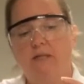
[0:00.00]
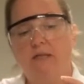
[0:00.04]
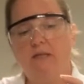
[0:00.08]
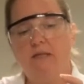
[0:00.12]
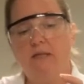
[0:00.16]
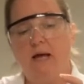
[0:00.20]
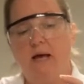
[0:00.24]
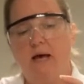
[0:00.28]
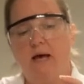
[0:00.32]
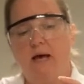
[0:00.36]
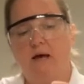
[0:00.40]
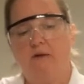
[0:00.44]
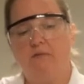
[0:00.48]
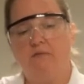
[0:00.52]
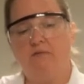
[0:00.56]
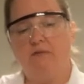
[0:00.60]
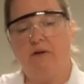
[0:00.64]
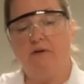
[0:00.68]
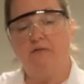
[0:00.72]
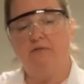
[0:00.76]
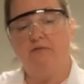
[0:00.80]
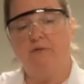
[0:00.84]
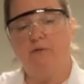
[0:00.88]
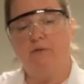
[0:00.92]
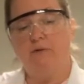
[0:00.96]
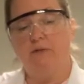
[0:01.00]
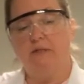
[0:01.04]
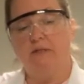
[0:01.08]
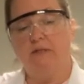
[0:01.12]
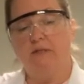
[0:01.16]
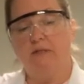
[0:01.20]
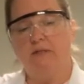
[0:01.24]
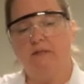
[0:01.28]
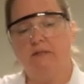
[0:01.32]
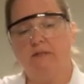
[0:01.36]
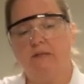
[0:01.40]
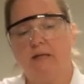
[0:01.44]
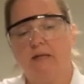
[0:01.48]
in half and folded it
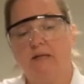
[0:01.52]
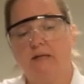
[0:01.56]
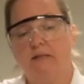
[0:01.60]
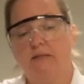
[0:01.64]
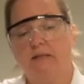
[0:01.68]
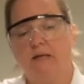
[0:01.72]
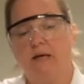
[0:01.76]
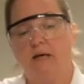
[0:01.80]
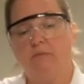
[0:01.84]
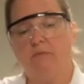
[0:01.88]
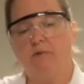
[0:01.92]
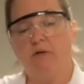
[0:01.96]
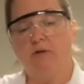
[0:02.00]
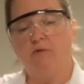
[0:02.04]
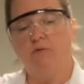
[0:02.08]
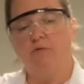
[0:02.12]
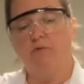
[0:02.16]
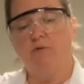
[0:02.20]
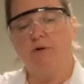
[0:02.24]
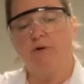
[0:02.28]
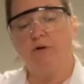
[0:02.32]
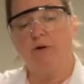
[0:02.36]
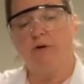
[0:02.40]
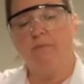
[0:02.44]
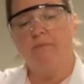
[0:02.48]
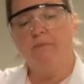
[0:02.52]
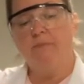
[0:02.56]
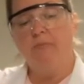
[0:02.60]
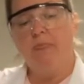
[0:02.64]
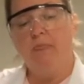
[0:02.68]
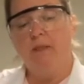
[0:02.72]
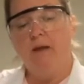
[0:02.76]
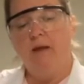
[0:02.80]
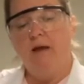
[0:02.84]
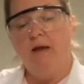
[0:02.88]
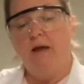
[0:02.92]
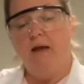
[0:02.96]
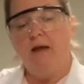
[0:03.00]
a second time in a quarter.
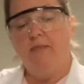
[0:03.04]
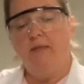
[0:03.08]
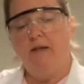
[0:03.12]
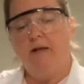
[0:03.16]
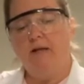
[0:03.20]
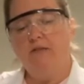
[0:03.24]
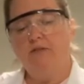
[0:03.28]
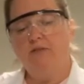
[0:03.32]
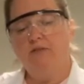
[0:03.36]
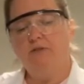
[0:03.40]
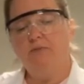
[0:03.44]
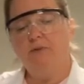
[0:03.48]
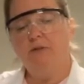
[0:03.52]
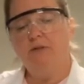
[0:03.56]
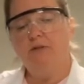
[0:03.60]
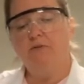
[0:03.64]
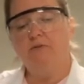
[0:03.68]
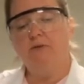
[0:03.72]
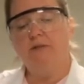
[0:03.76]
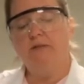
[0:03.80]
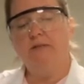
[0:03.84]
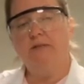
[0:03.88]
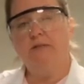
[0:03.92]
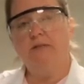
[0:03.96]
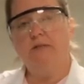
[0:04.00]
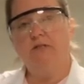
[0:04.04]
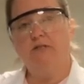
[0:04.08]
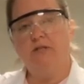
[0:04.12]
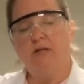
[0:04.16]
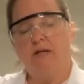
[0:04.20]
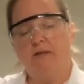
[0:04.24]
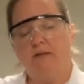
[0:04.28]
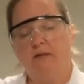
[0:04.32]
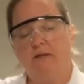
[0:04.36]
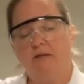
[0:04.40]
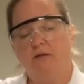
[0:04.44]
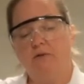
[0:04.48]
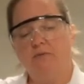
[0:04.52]
And then I just want to crease it
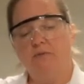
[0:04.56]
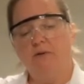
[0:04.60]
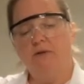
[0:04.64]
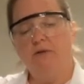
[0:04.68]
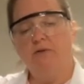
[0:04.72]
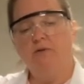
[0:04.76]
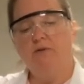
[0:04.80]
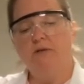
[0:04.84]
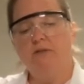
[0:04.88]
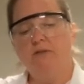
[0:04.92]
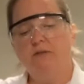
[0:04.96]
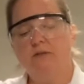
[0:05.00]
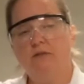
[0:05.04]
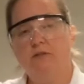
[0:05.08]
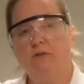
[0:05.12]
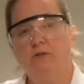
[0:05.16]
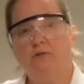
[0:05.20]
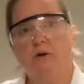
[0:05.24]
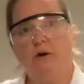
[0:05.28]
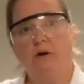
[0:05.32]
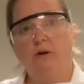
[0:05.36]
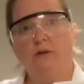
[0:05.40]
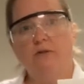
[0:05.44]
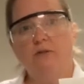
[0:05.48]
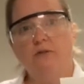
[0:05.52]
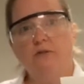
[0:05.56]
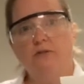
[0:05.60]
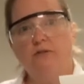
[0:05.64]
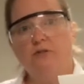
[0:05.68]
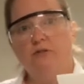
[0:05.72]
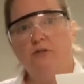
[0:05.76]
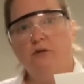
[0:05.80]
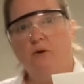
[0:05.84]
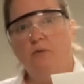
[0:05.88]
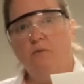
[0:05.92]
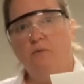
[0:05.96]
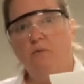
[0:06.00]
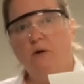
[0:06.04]
gently. You don't want to crease it too hard because you
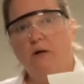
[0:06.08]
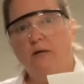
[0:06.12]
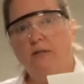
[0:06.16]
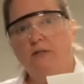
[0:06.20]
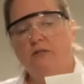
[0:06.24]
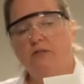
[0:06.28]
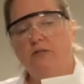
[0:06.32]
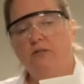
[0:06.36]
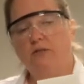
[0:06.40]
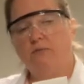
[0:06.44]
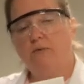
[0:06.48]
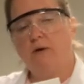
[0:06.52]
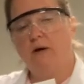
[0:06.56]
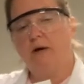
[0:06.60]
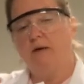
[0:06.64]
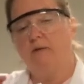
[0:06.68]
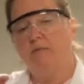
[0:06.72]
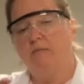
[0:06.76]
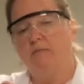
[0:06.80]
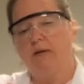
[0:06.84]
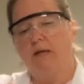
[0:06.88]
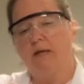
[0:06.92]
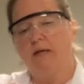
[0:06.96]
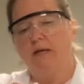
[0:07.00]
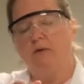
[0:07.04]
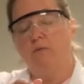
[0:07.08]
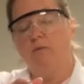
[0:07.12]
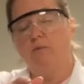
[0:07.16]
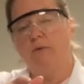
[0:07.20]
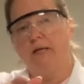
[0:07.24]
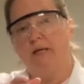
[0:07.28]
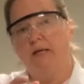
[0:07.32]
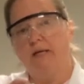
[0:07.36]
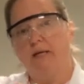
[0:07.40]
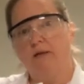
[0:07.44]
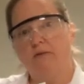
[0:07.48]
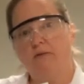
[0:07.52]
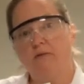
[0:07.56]
don't want to make it
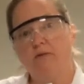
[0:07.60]
weak at the